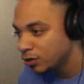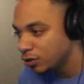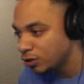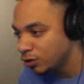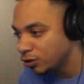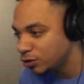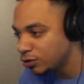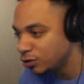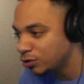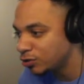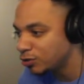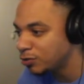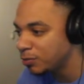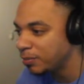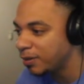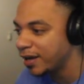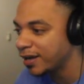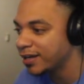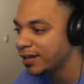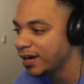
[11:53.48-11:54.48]
Oh
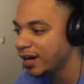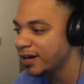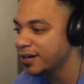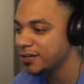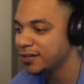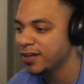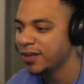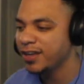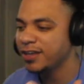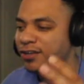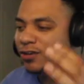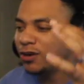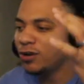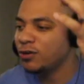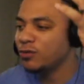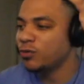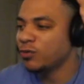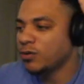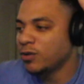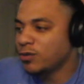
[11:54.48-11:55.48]
my God,
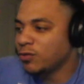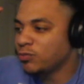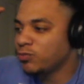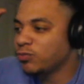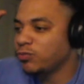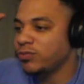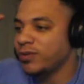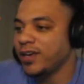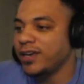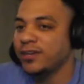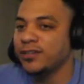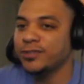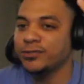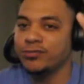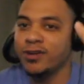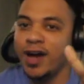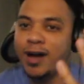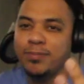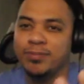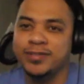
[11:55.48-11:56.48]
yo, Aaron
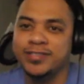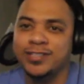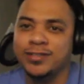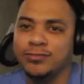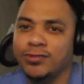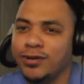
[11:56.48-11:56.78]
Robinson,